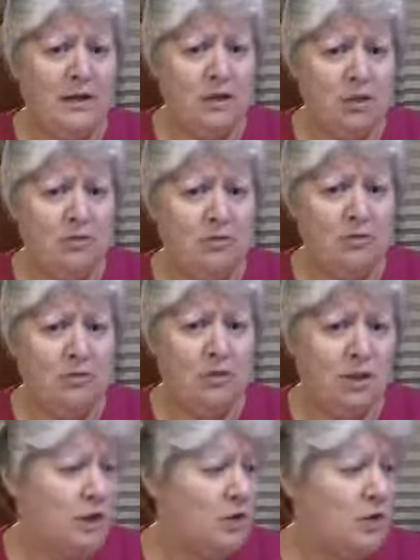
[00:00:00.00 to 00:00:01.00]
June,
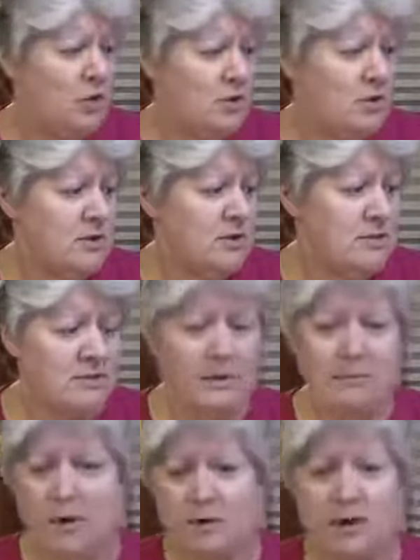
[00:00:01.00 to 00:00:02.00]
July, August,
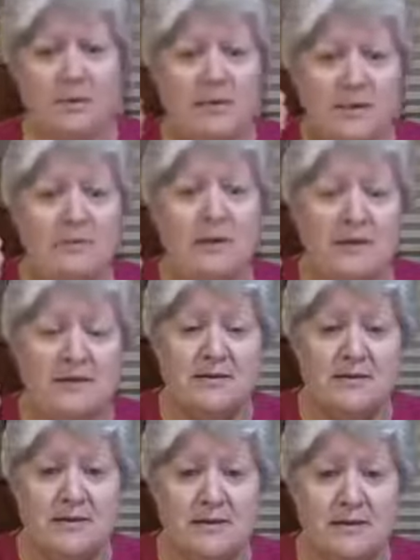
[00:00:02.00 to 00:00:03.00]
September, October. 6
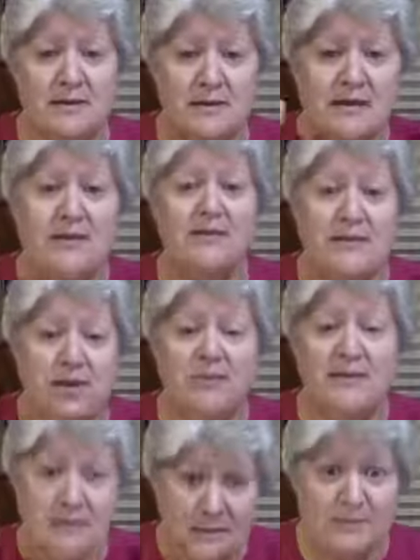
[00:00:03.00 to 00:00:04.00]
months. They did a film
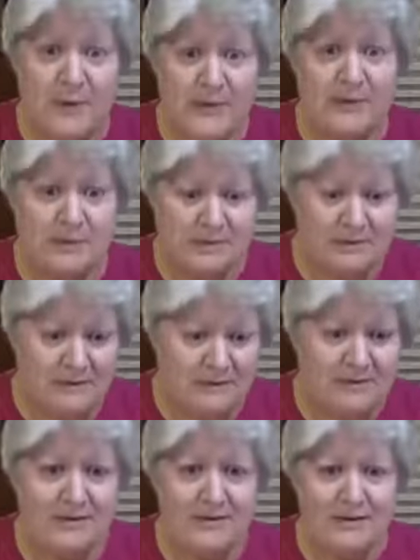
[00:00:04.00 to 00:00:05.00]
in 6 months.
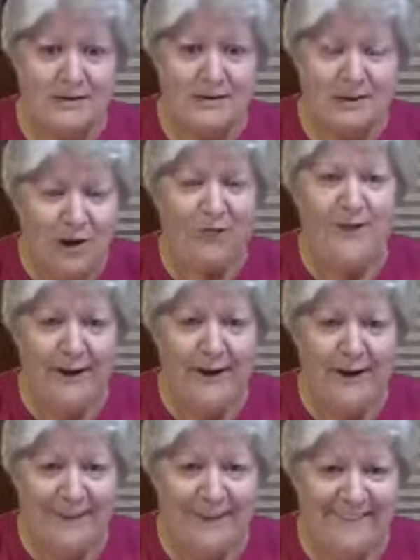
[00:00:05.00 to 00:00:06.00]
Go
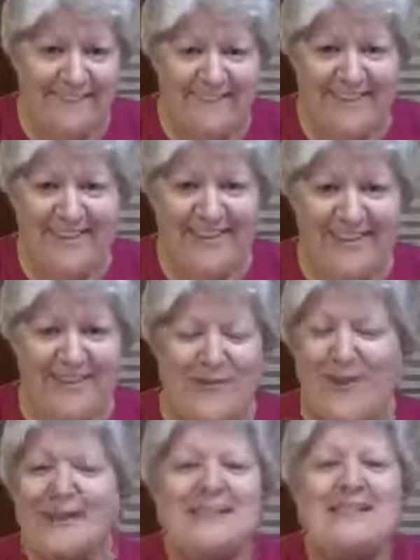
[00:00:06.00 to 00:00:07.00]
figure.
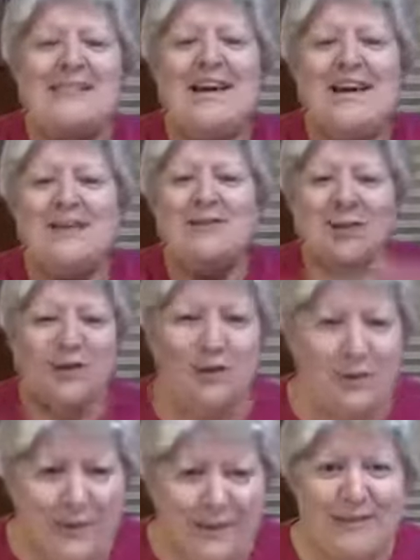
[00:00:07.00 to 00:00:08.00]
Why does it take 2 to
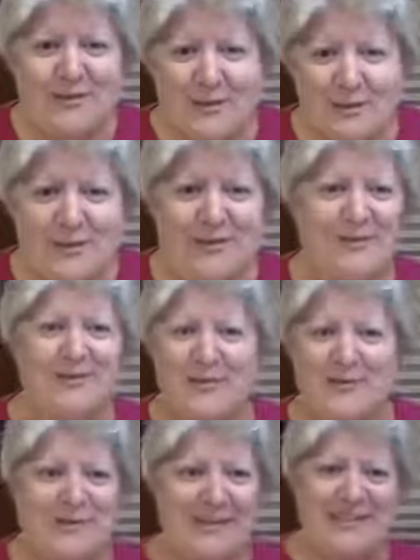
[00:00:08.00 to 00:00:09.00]
3 years for them to do
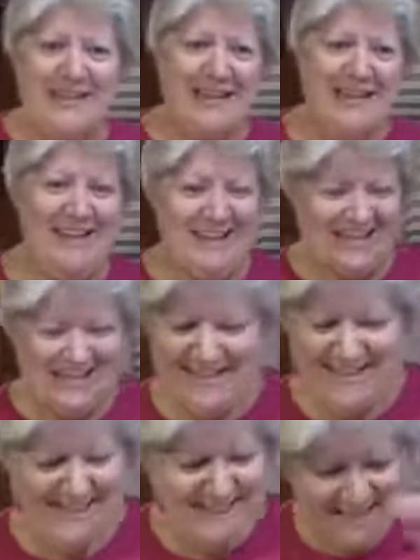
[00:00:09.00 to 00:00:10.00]
films these days?
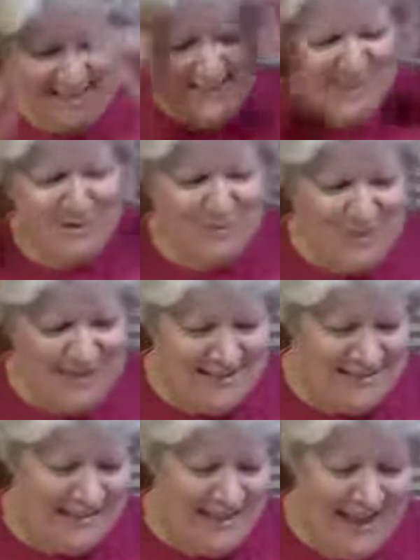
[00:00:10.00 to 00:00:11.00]
It's
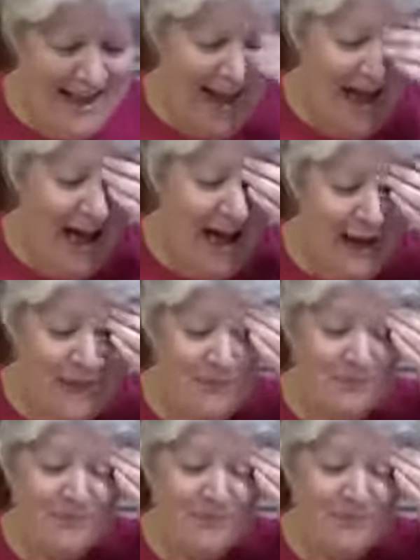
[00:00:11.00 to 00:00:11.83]
crazy. One